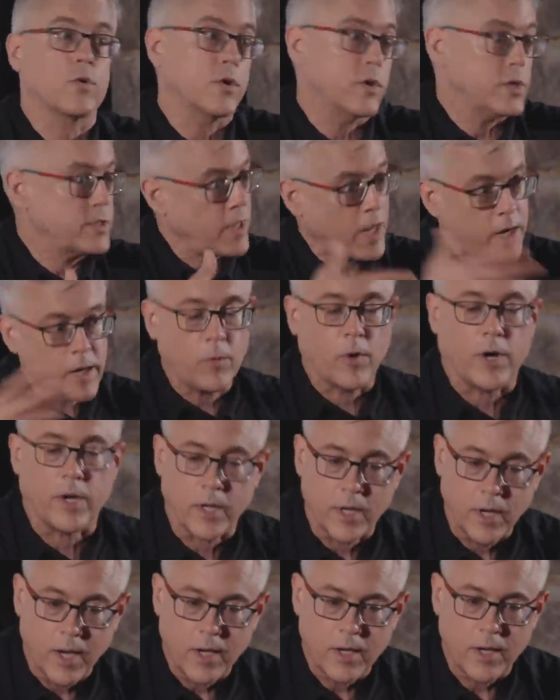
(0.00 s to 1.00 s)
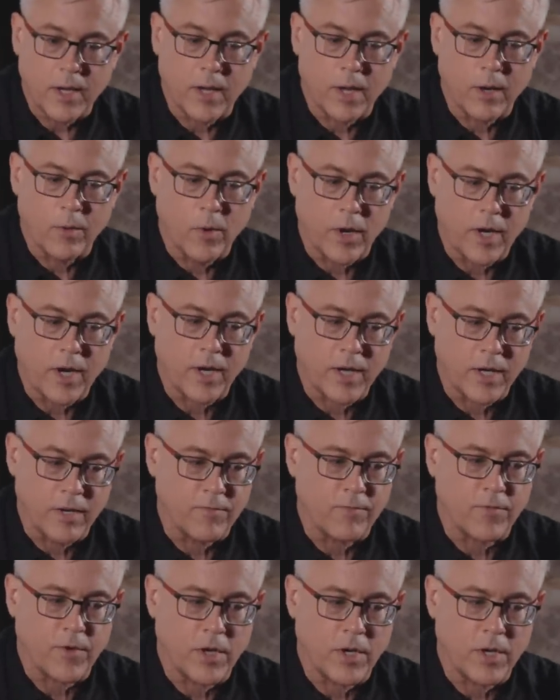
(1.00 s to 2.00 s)
Or does anyone want to
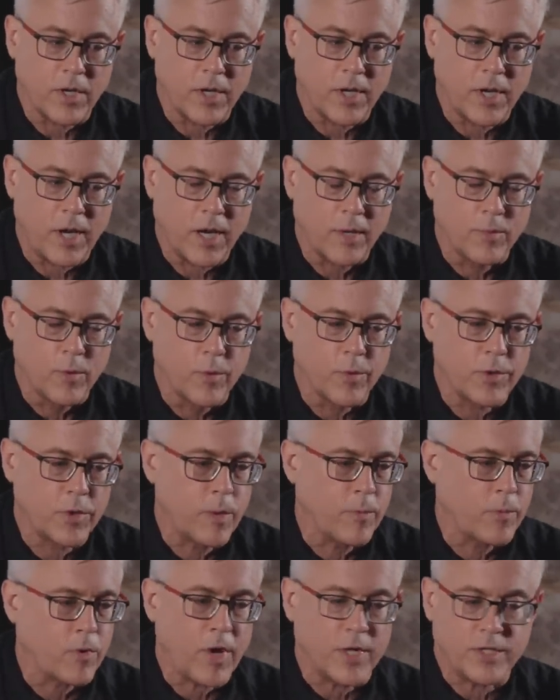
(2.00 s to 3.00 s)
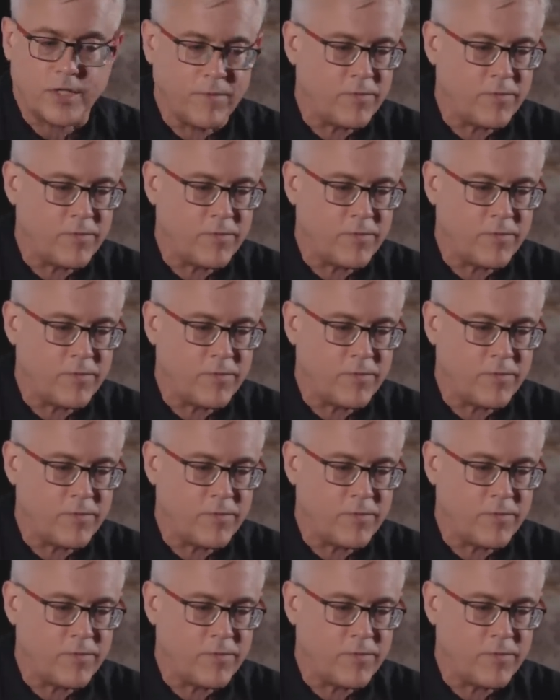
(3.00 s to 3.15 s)
give an animal with human rights?